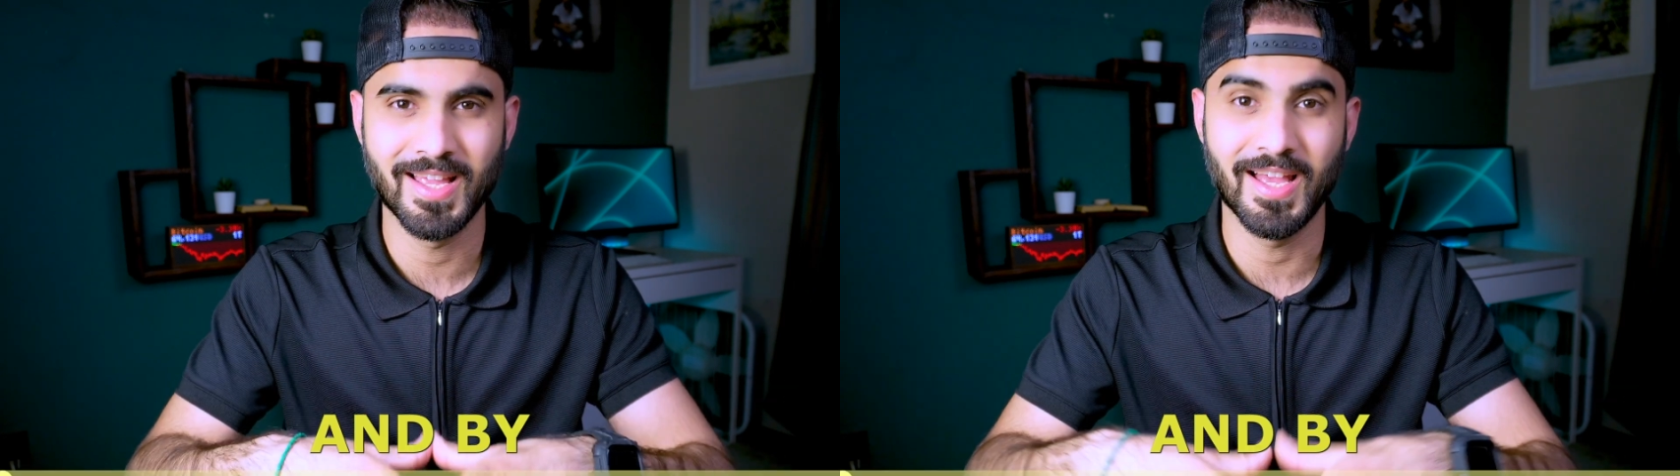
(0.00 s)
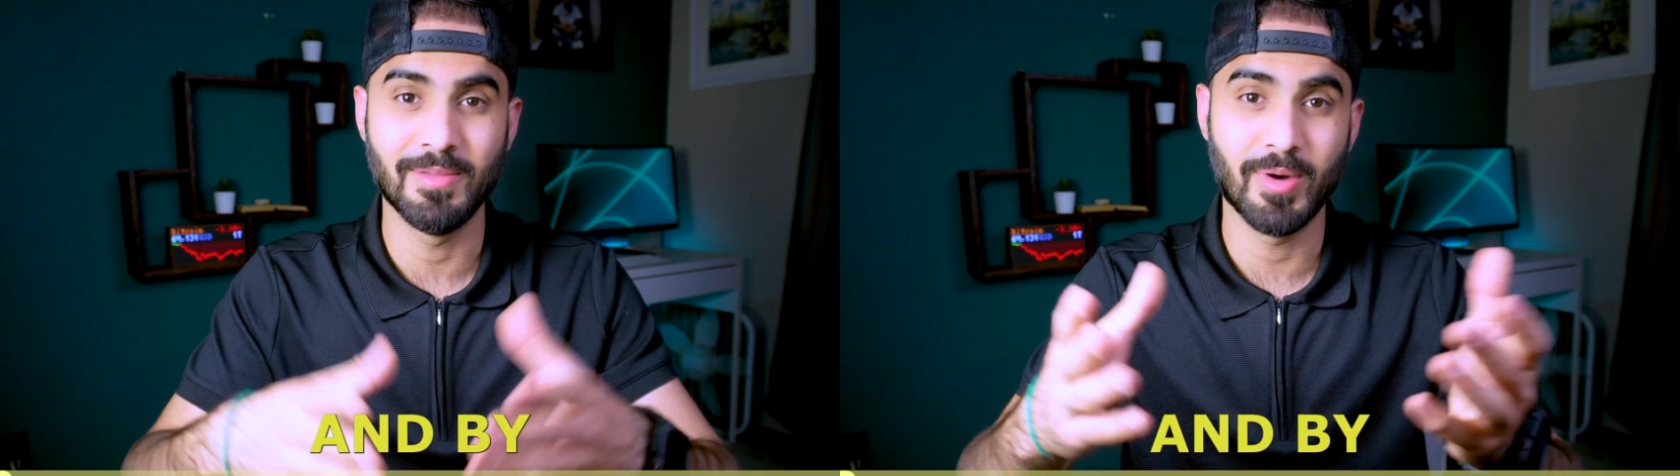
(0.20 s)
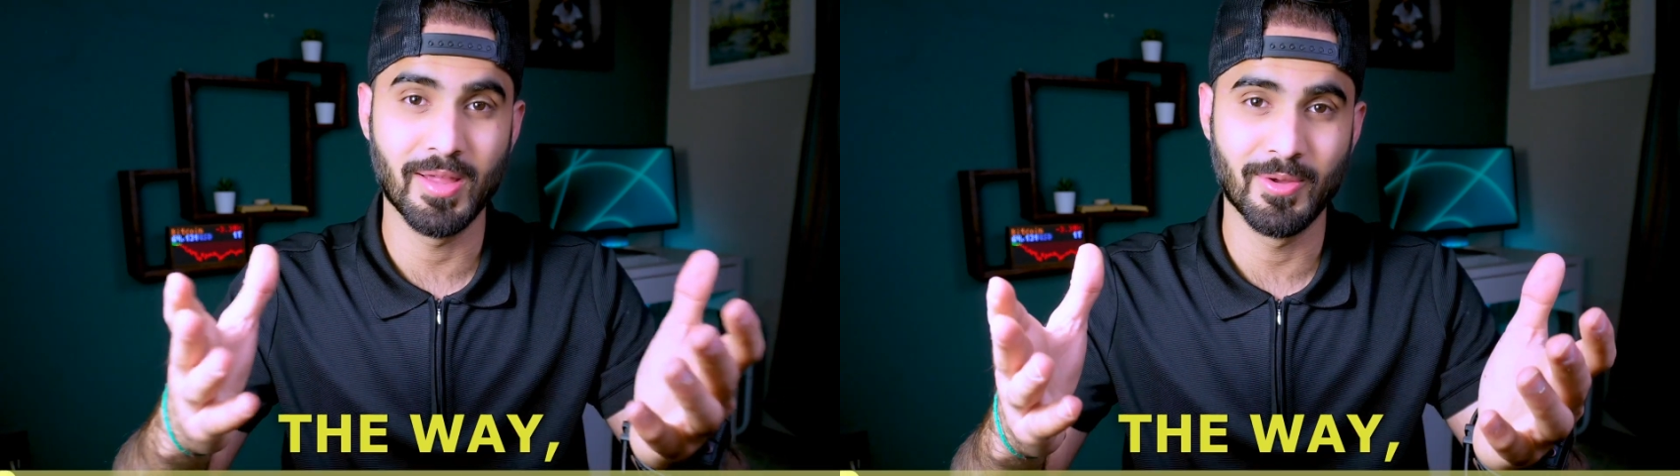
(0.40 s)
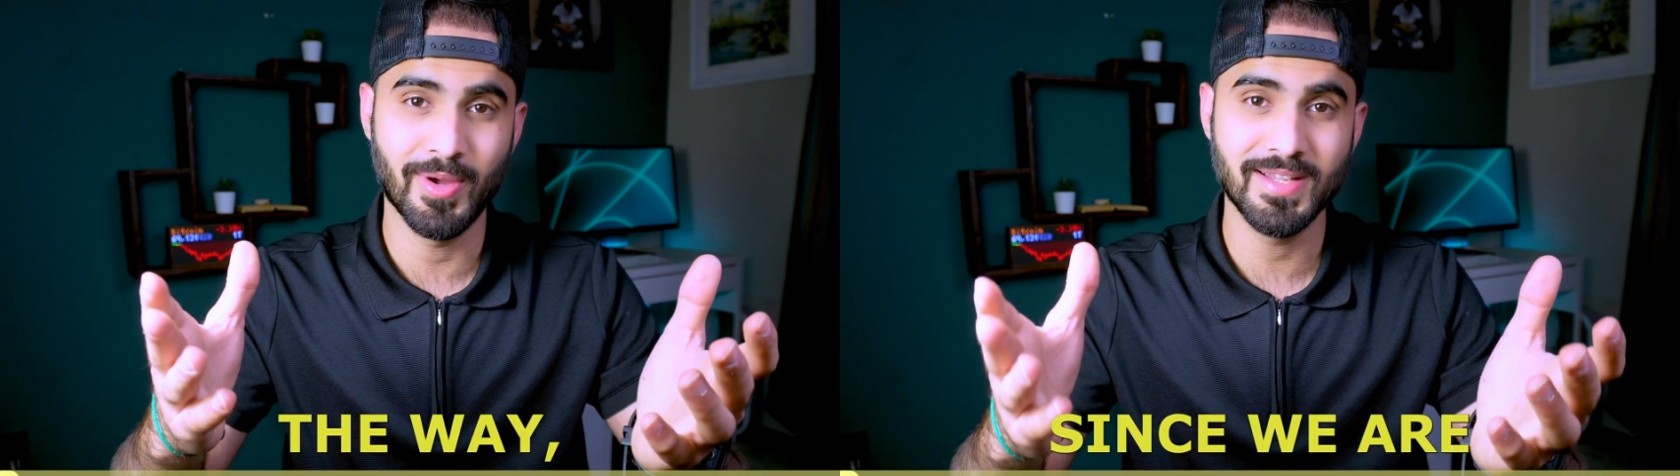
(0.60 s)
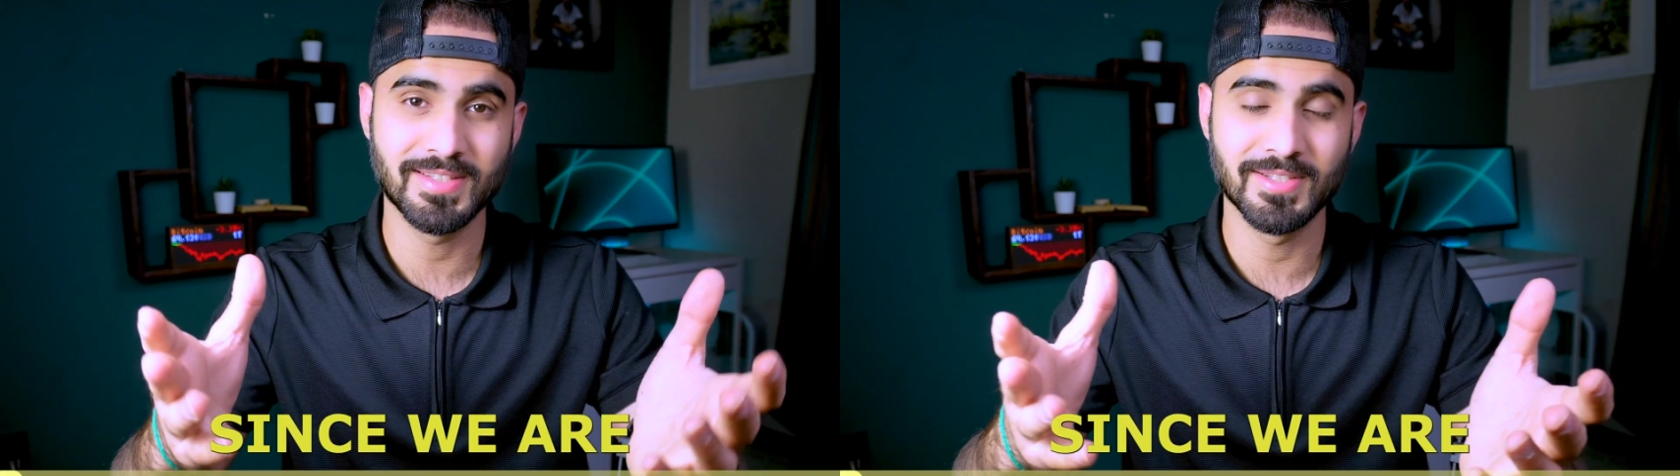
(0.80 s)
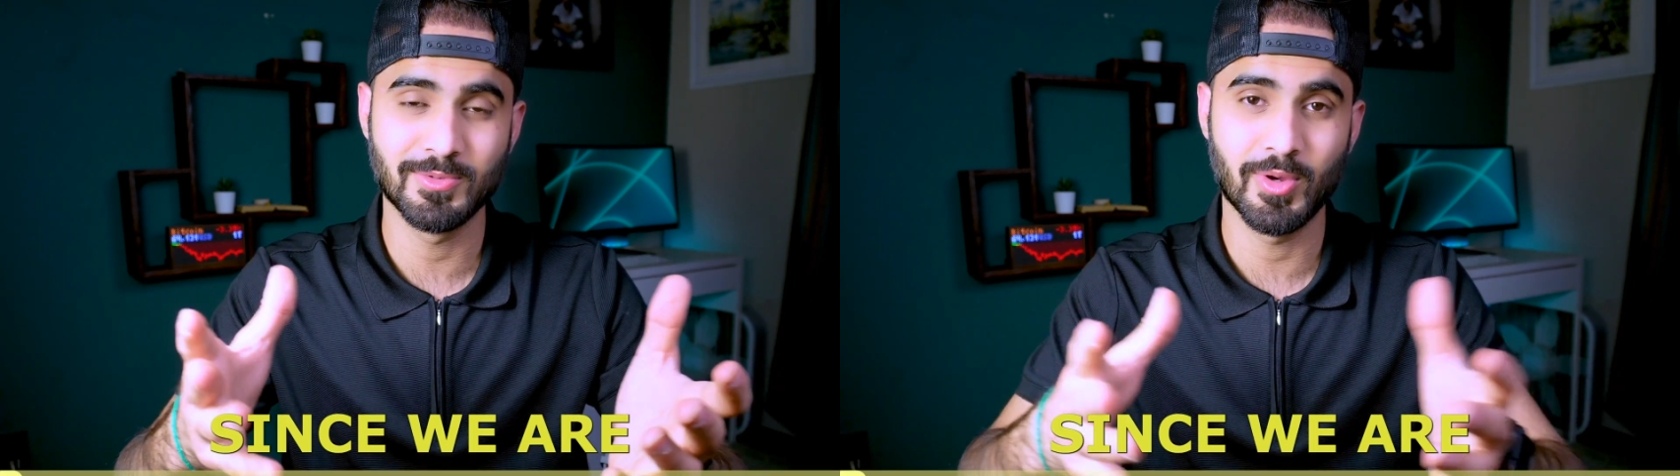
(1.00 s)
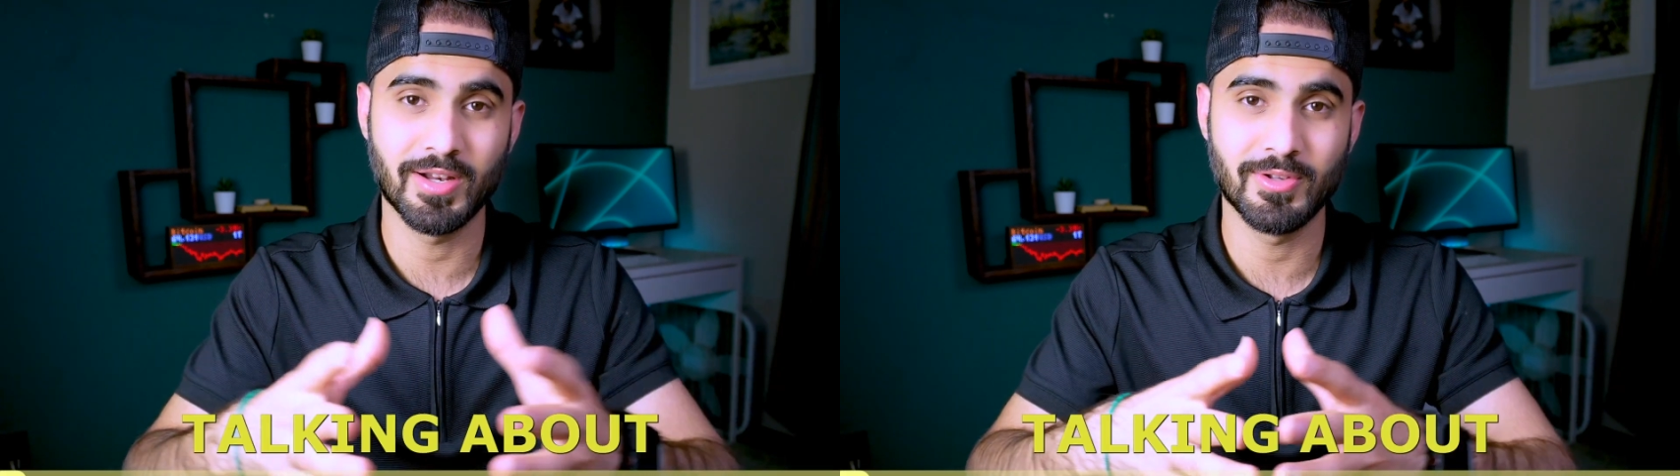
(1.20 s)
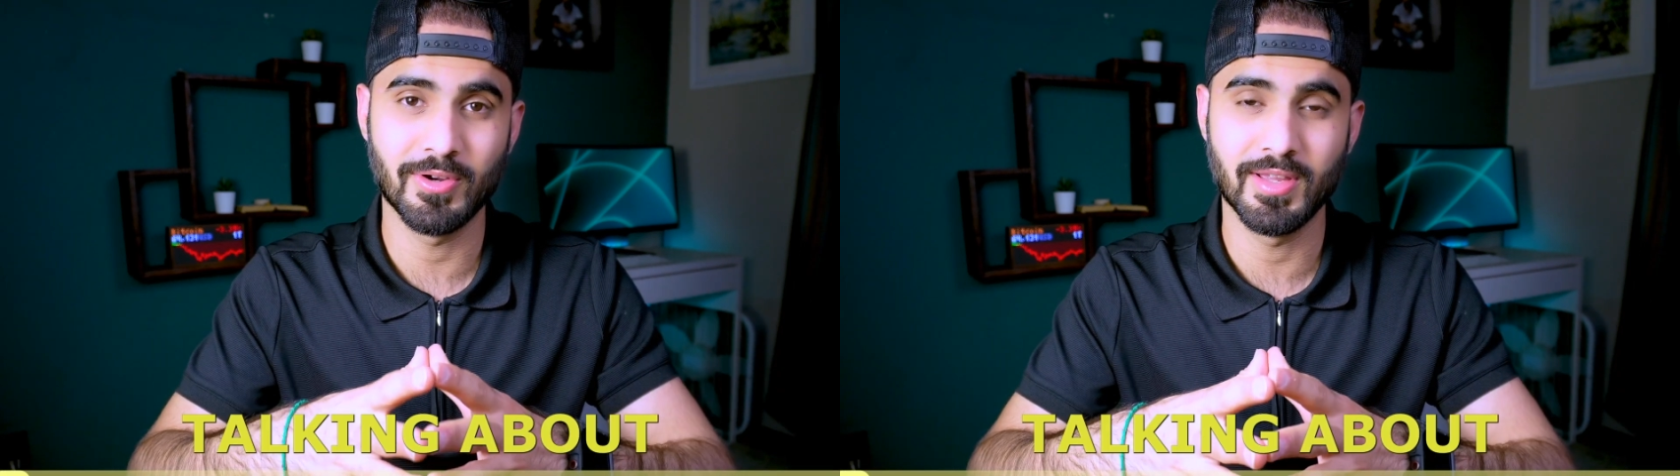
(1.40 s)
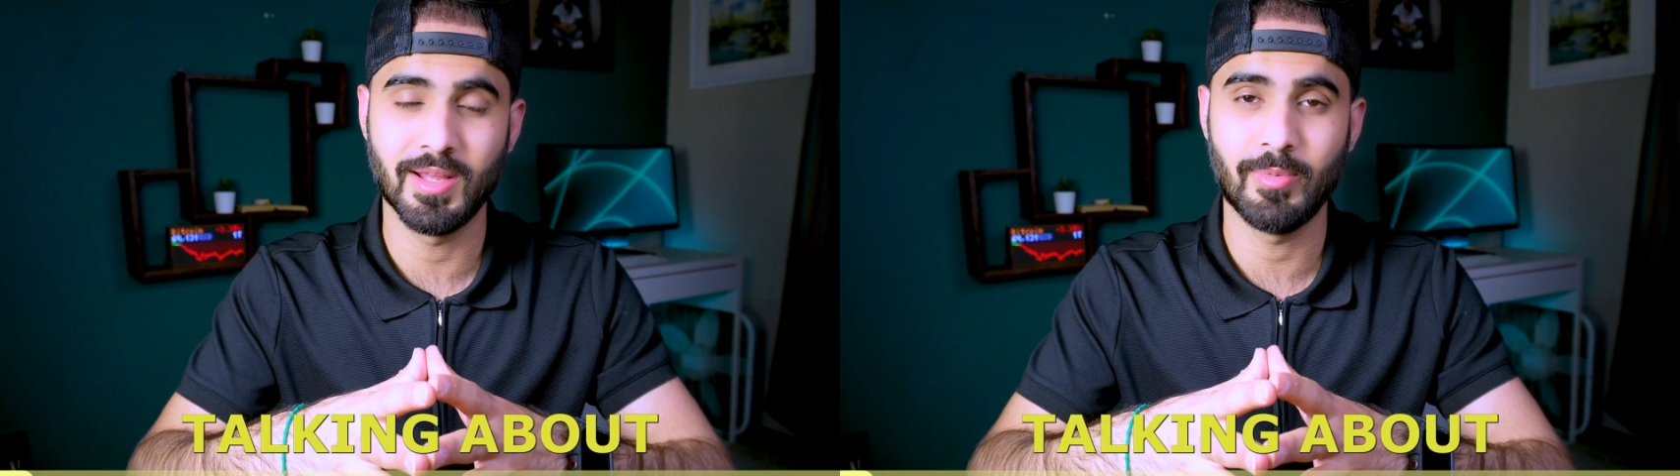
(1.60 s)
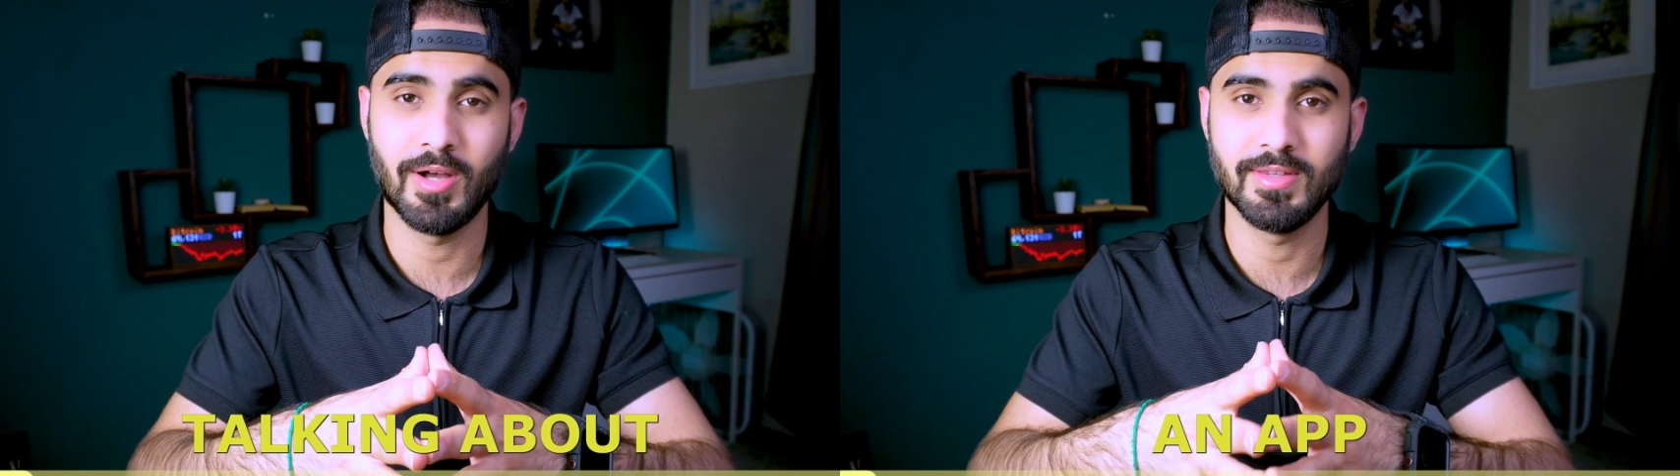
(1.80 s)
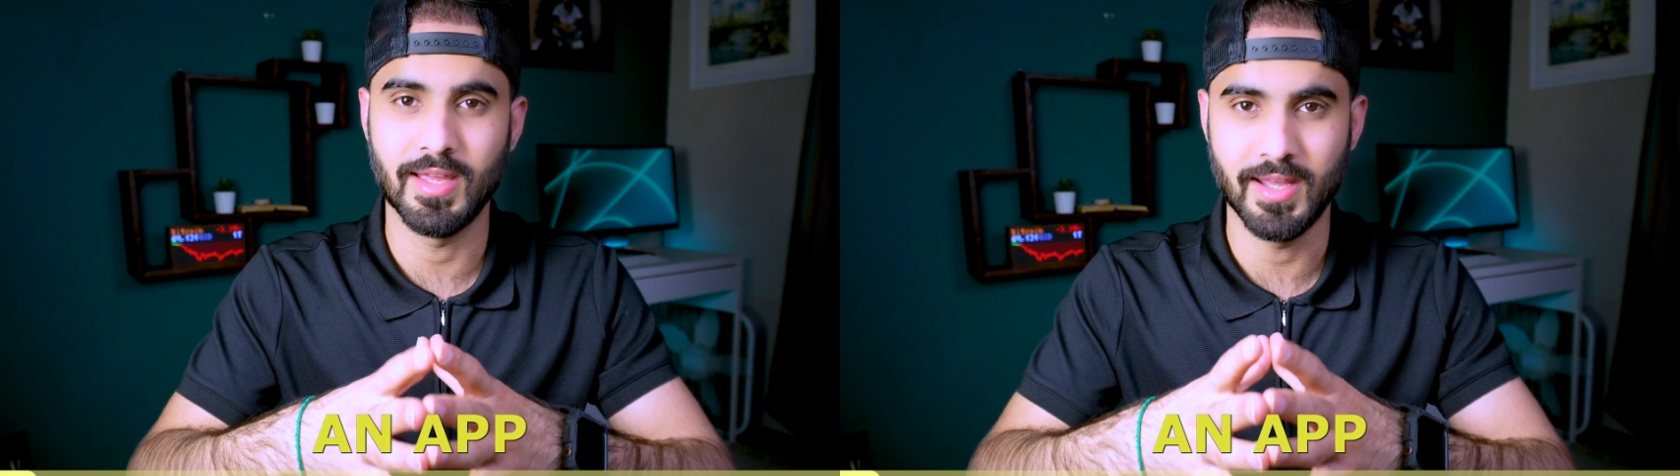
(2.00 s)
And by the way, since we are talking about an